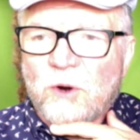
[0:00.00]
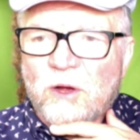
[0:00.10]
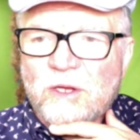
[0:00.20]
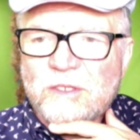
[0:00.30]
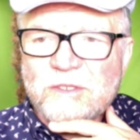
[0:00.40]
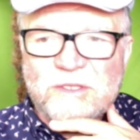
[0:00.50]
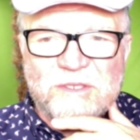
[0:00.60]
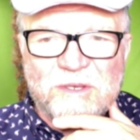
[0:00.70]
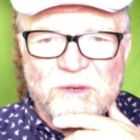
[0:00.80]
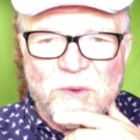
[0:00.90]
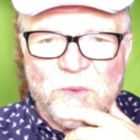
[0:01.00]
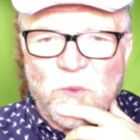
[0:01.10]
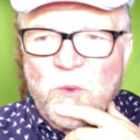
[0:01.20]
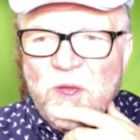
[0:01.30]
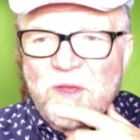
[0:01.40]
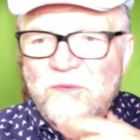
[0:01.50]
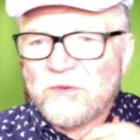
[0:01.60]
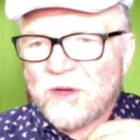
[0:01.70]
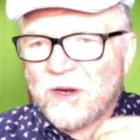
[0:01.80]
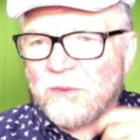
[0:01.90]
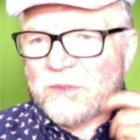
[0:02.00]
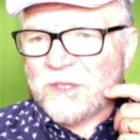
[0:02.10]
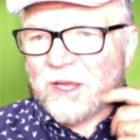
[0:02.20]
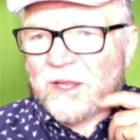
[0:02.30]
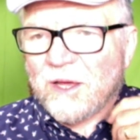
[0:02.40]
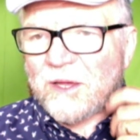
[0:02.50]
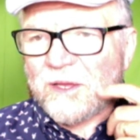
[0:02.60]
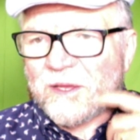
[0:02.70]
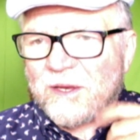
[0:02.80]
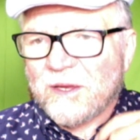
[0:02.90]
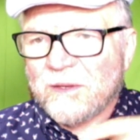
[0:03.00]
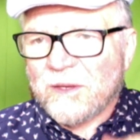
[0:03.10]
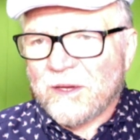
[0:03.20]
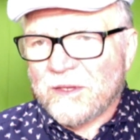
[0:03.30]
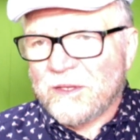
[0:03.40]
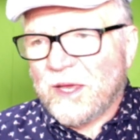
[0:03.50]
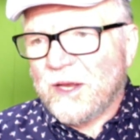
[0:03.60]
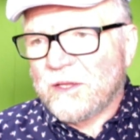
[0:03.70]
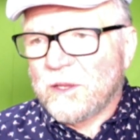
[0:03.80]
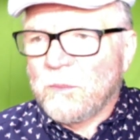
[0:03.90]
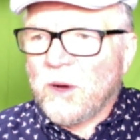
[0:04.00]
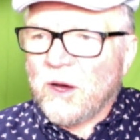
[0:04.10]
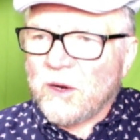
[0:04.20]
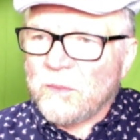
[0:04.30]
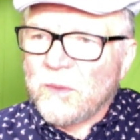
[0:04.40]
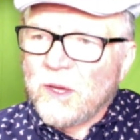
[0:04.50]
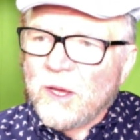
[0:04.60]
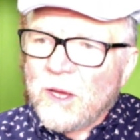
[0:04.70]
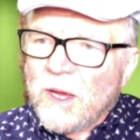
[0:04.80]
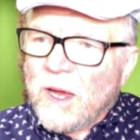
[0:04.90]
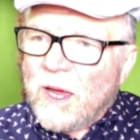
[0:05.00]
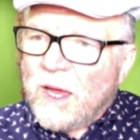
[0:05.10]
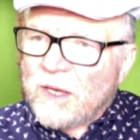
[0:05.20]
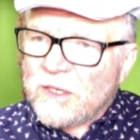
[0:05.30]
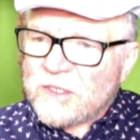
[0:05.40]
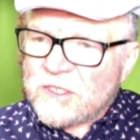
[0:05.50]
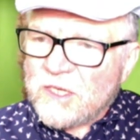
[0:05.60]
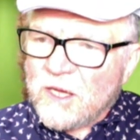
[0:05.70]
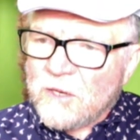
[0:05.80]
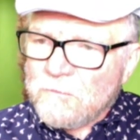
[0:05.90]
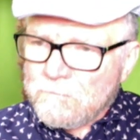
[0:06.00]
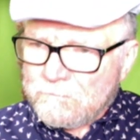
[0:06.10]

bronze waves on it, which I like, and a date at the bottom. And the Sin